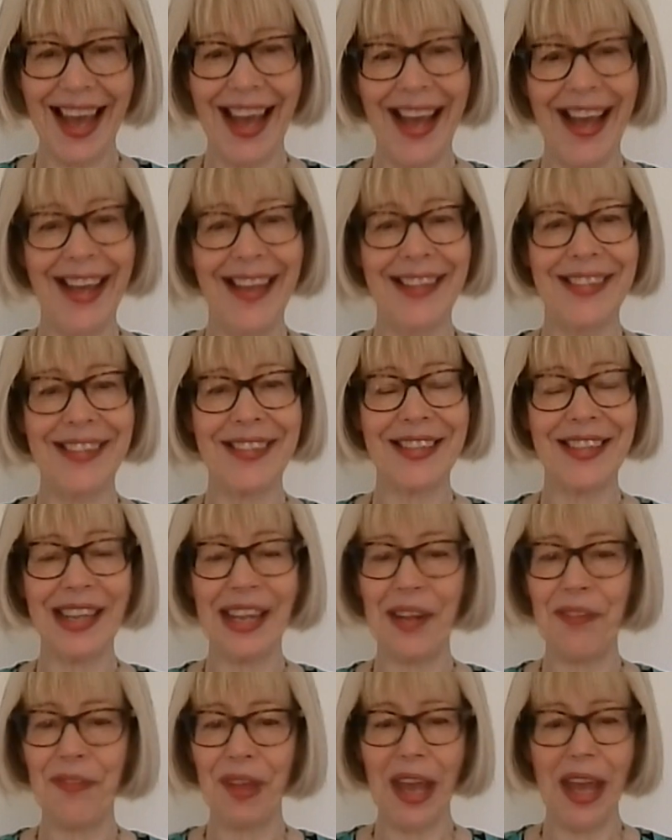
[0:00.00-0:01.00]
And
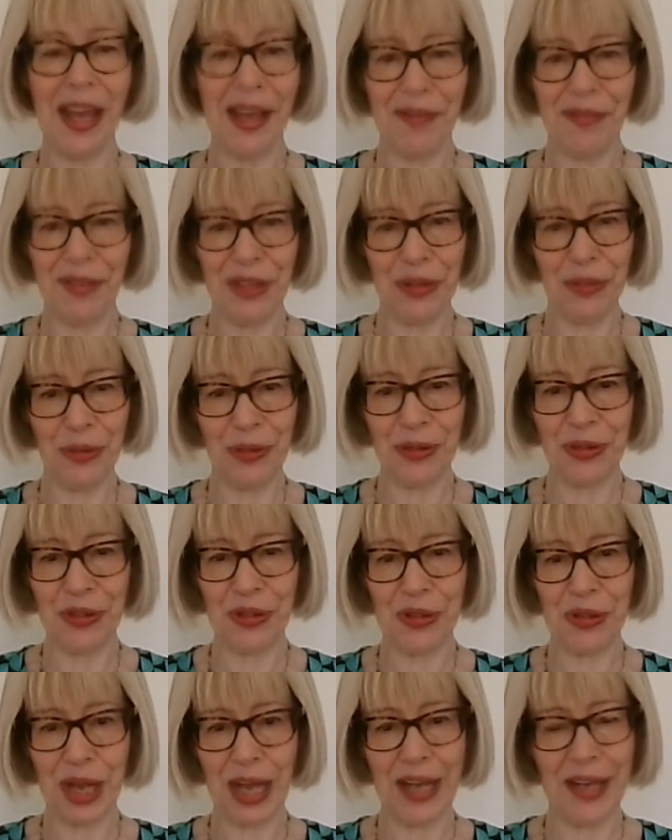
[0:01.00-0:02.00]
if ever you want
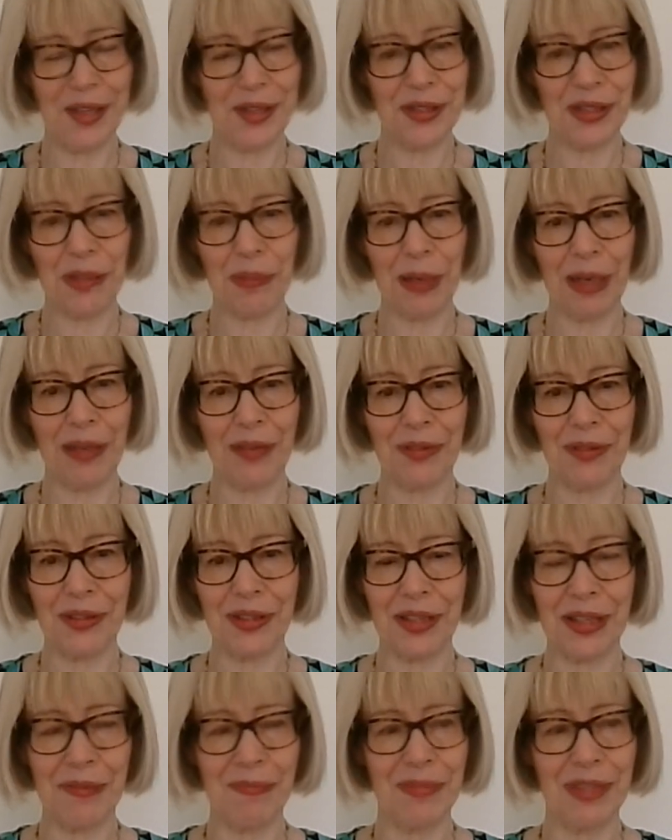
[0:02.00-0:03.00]
to ask about
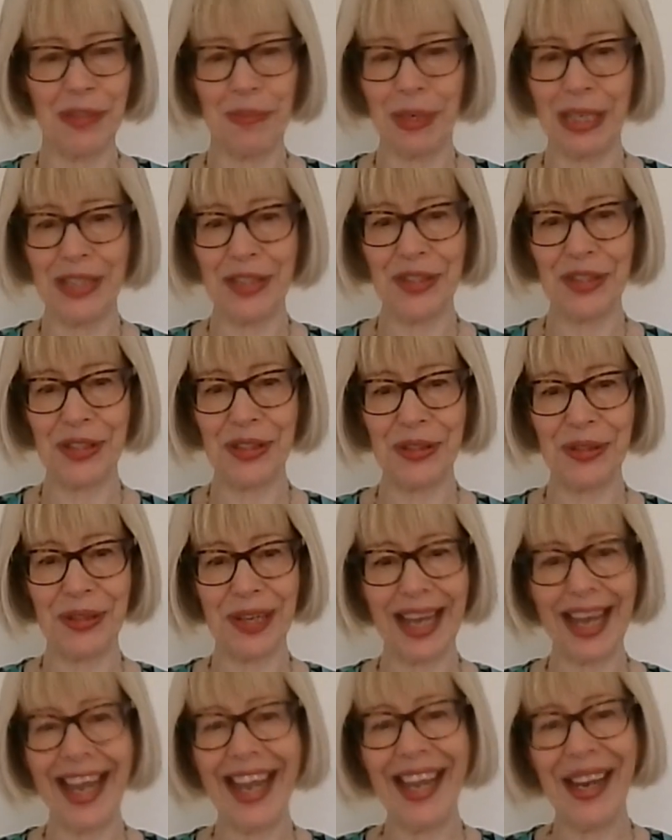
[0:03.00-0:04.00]
Dementia
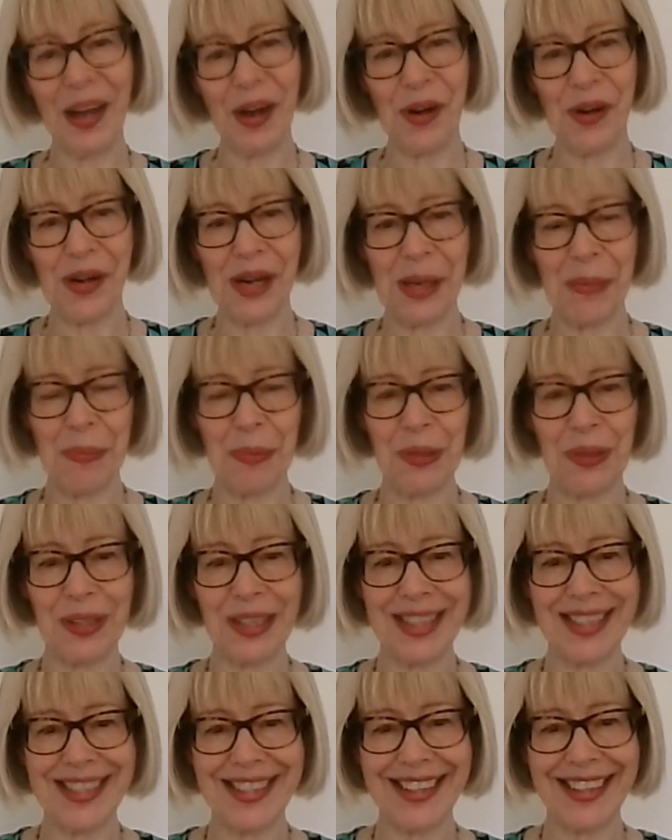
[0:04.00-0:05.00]
UK or Admiral
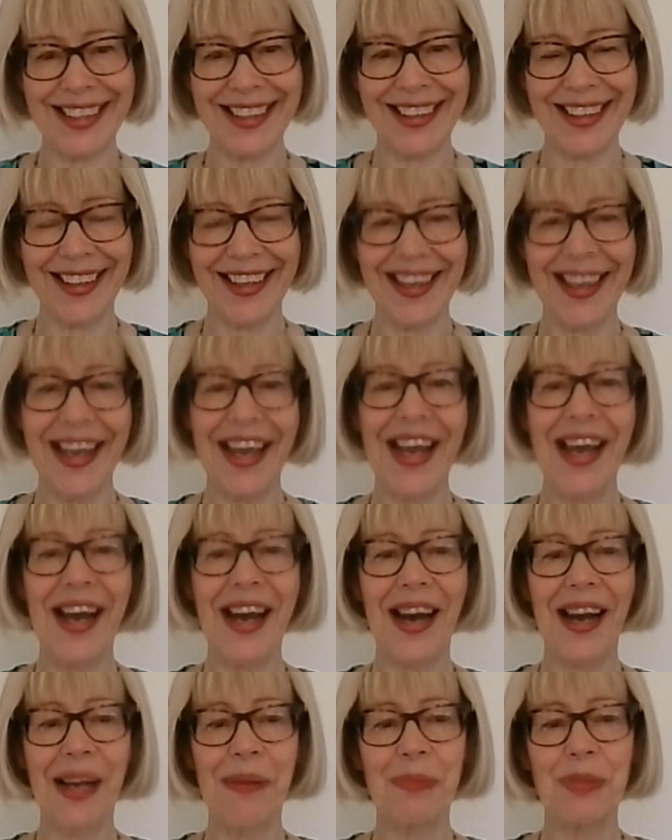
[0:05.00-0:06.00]
Nursing,
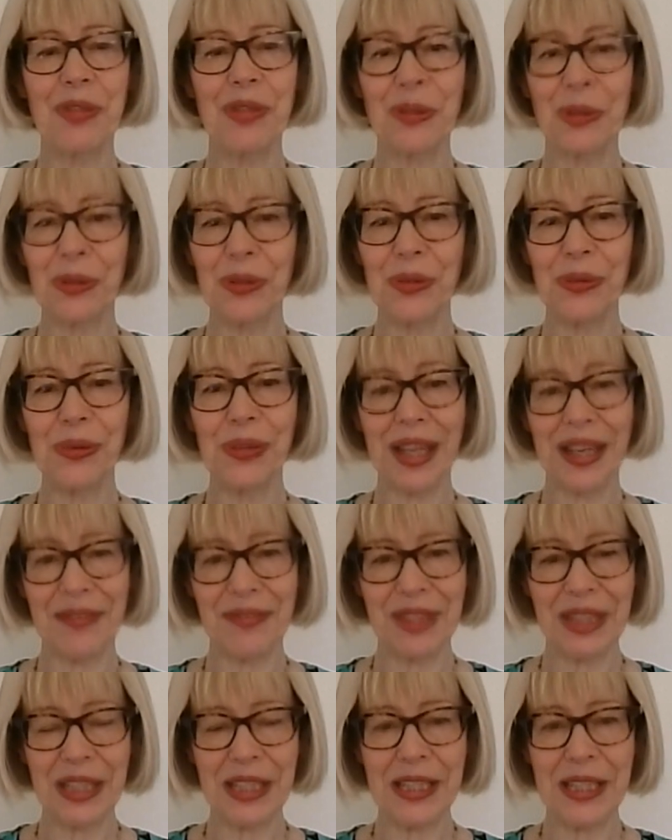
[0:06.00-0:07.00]
I'm sure you will have
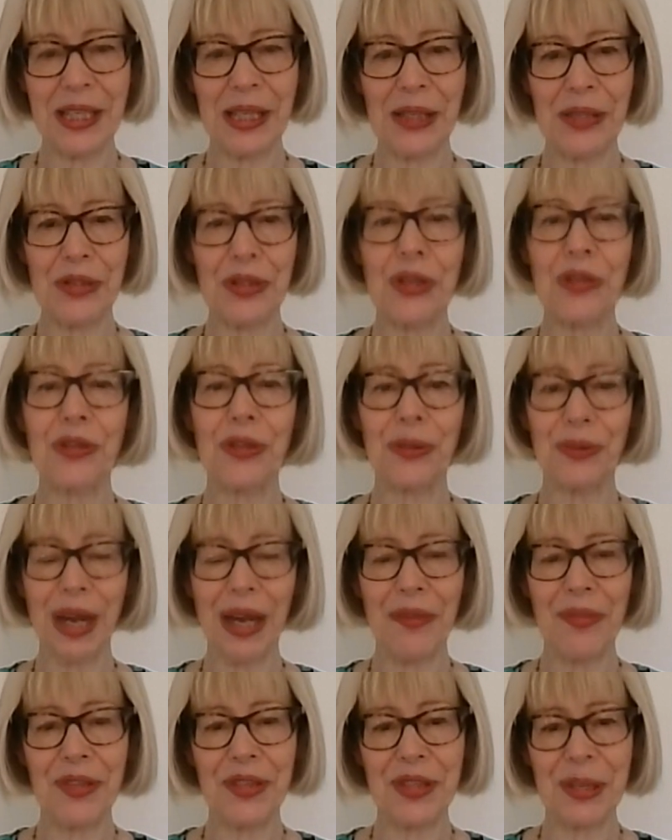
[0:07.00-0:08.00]
details
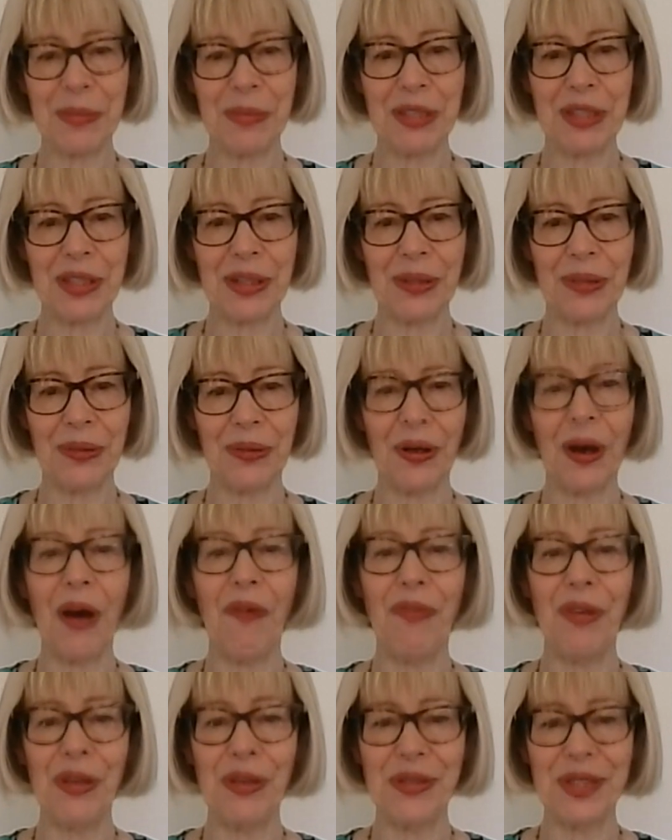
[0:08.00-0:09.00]
throughout the summer school
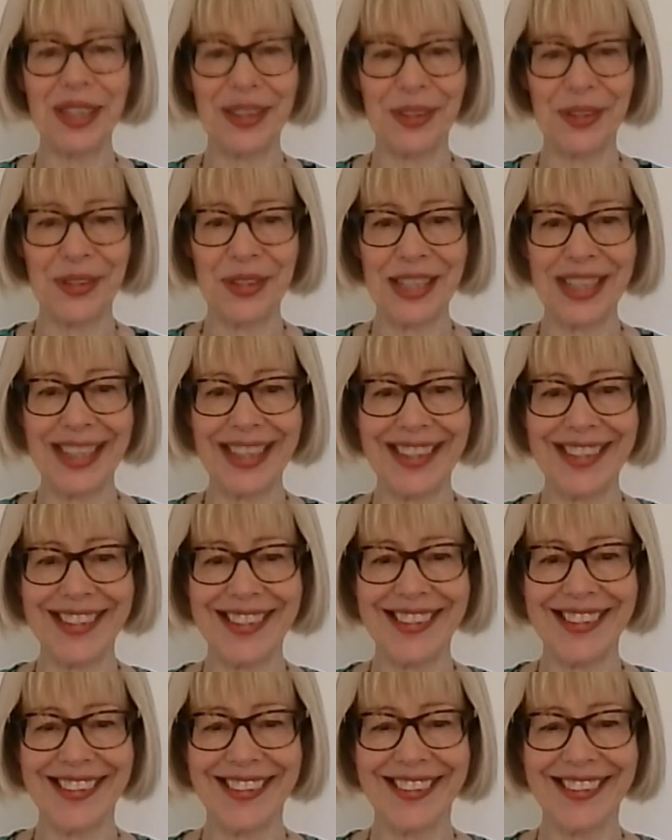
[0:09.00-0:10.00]
of who to contact.
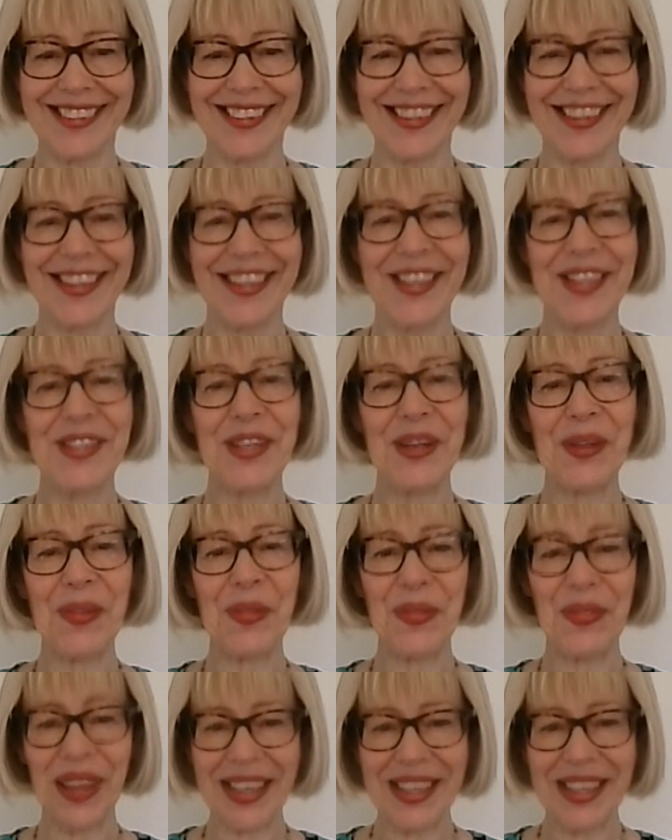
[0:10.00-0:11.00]
So
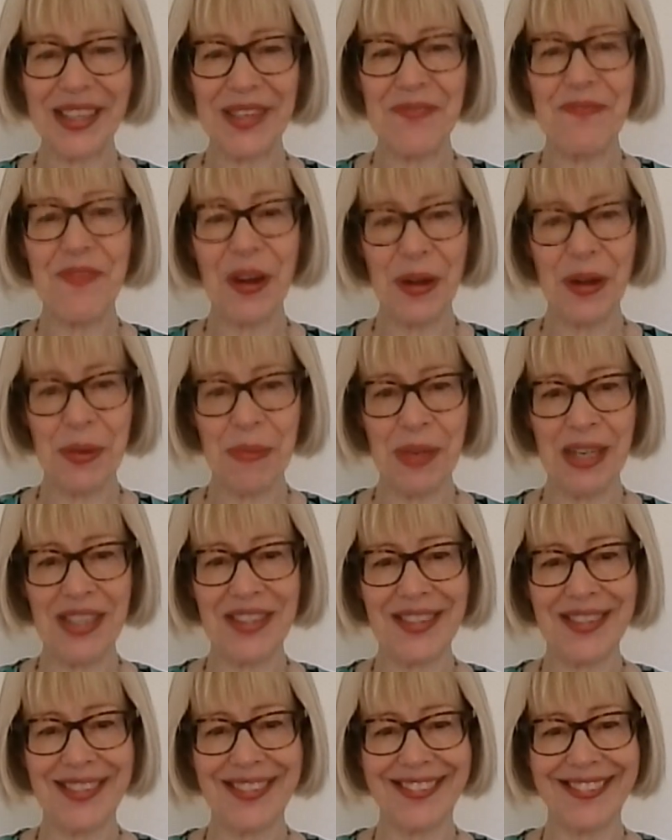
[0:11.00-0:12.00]
thank you very
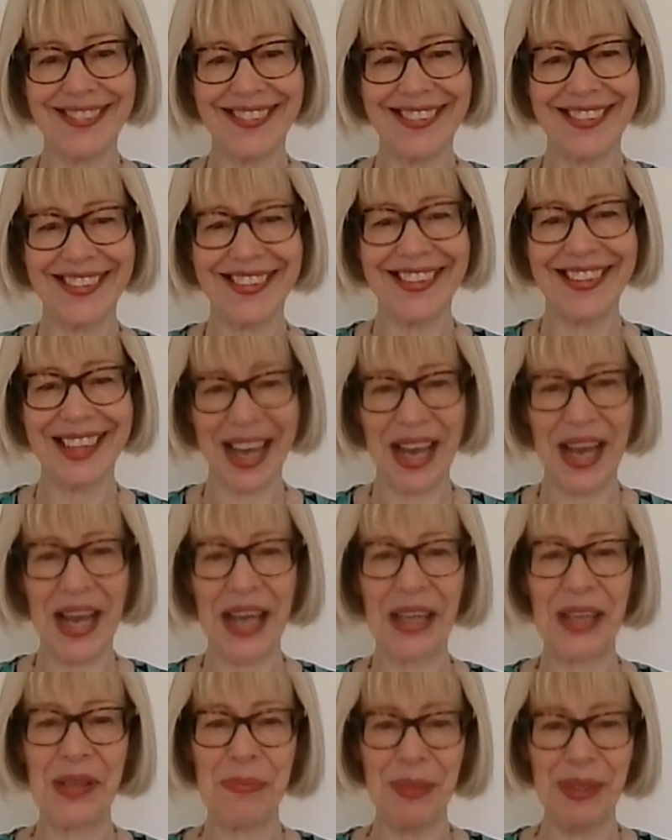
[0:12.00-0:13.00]
much,
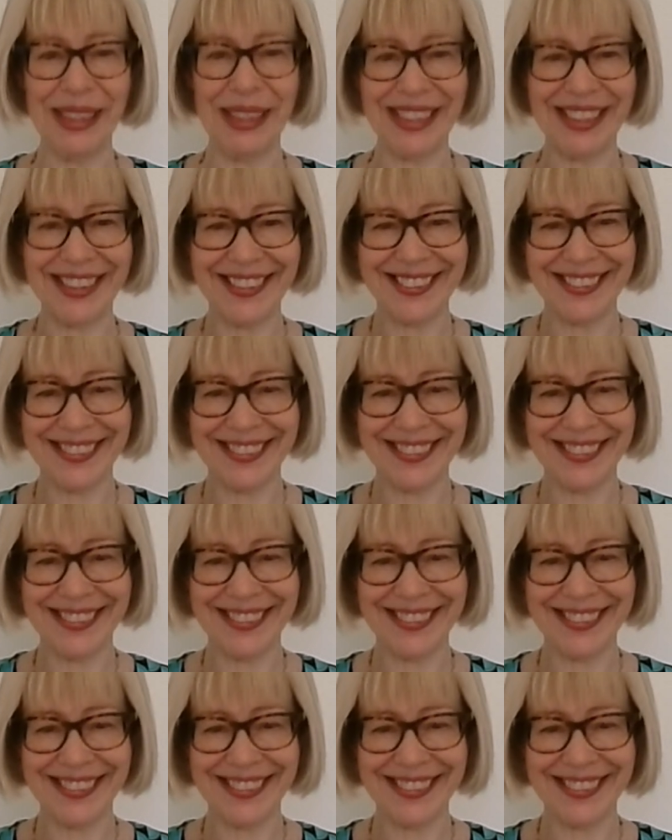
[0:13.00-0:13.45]
and goodbye.